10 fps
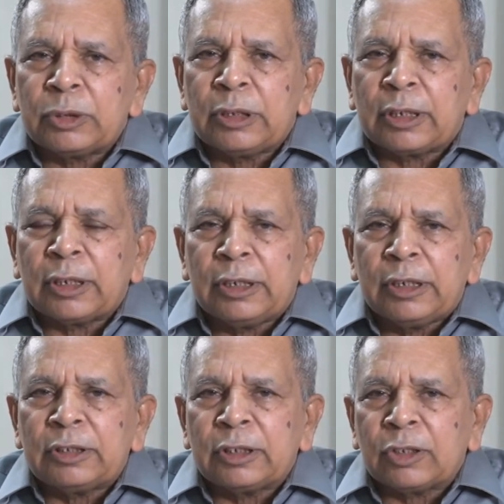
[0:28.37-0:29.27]
the
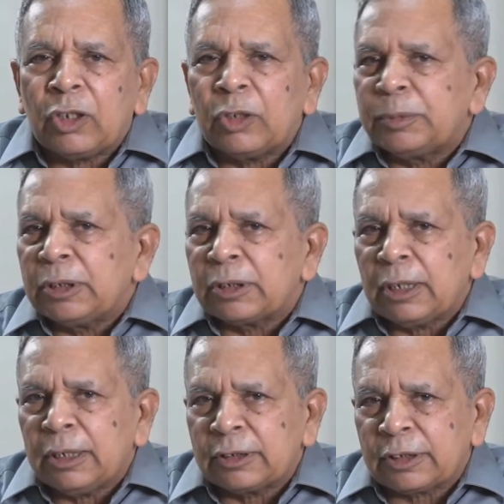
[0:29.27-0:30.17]
condition of this
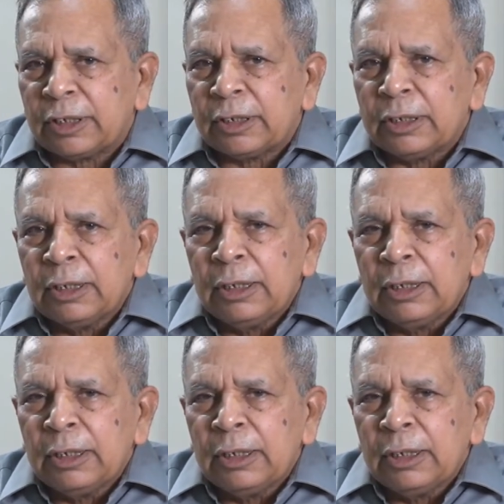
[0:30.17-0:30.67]
estate.